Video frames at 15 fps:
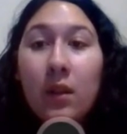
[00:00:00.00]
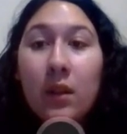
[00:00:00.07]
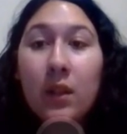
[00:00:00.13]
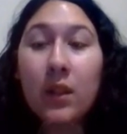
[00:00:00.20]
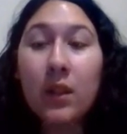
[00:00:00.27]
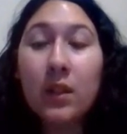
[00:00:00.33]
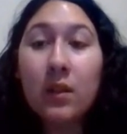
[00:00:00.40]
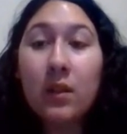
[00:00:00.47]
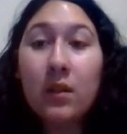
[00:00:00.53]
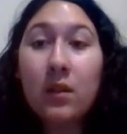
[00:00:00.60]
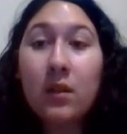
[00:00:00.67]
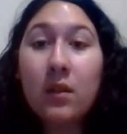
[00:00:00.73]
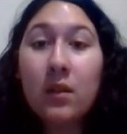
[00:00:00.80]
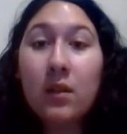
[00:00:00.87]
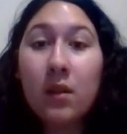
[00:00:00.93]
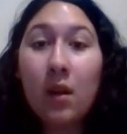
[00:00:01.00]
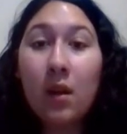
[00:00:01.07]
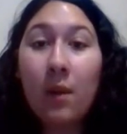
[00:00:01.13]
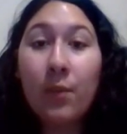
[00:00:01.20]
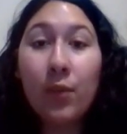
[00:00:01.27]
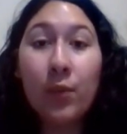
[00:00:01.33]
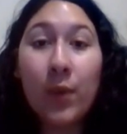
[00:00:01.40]
in this
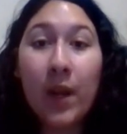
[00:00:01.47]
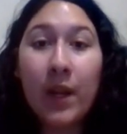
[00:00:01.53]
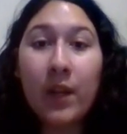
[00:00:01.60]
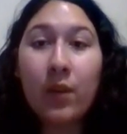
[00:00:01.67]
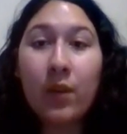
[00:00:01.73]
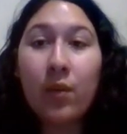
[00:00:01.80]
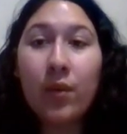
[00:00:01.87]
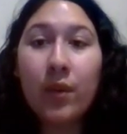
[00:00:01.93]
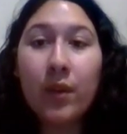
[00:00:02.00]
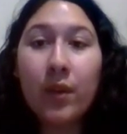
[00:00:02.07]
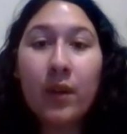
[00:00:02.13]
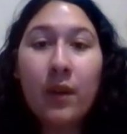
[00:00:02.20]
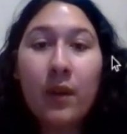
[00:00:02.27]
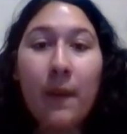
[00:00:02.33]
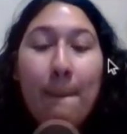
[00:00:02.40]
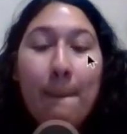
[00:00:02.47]
top right corner.